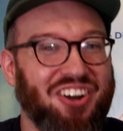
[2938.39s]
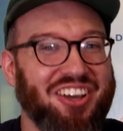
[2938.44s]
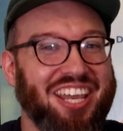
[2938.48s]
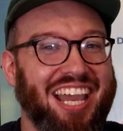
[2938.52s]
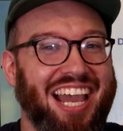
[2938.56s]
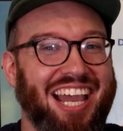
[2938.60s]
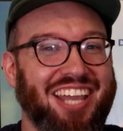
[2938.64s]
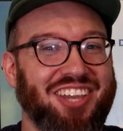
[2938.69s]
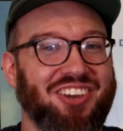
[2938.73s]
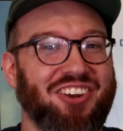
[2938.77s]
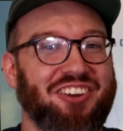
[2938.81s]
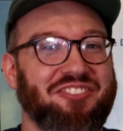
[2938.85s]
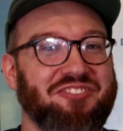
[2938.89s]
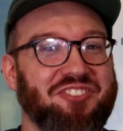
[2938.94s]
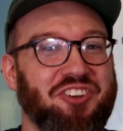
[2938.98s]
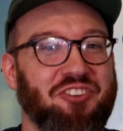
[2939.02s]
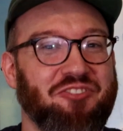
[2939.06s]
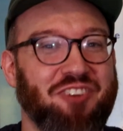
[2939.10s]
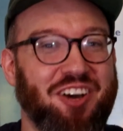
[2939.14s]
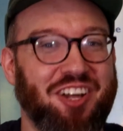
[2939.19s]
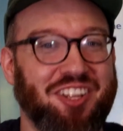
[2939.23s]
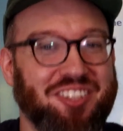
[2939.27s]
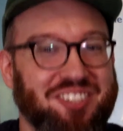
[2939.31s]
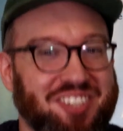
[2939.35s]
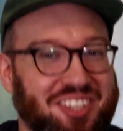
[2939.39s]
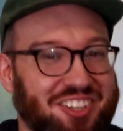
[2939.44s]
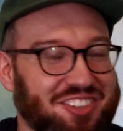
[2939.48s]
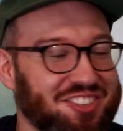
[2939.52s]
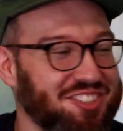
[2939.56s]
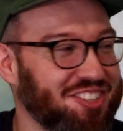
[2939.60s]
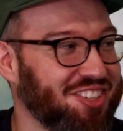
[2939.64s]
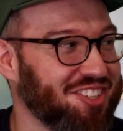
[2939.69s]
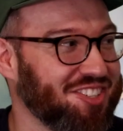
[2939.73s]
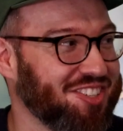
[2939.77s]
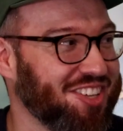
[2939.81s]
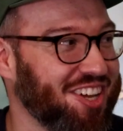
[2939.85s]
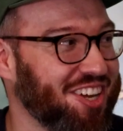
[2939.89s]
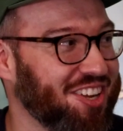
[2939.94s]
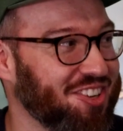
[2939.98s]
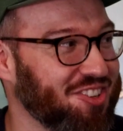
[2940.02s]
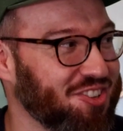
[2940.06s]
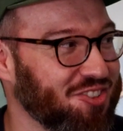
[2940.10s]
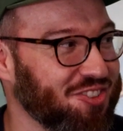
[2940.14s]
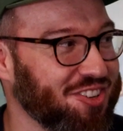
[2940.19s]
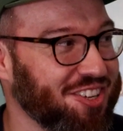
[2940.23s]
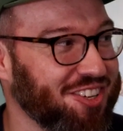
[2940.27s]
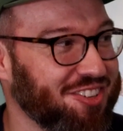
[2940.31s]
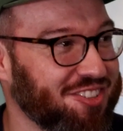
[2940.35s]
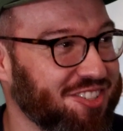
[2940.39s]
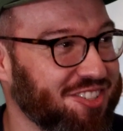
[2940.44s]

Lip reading: Oh yeah, you have no volunteers. You just gotta do it